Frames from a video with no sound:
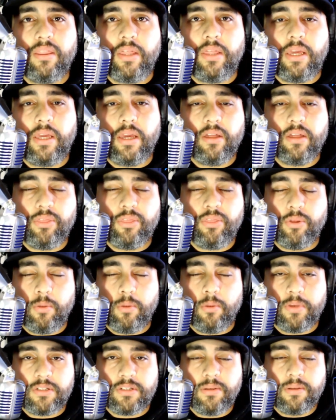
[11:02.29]
the
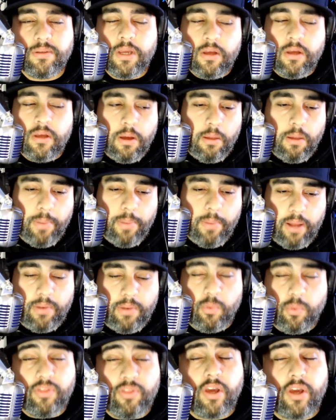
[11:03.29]
thermos. But
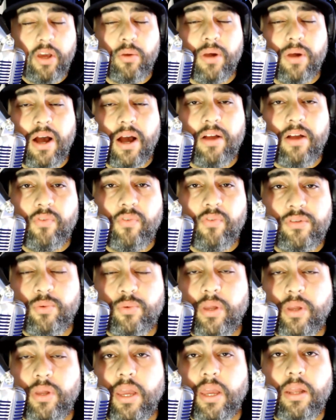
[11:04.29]
I want to thank you guys for
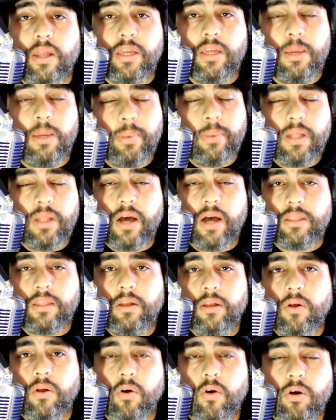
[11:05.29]
tuning in. Keep it locked
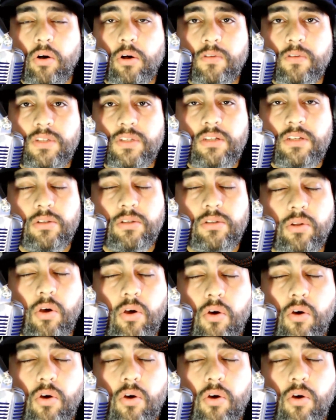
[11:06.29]
in all off season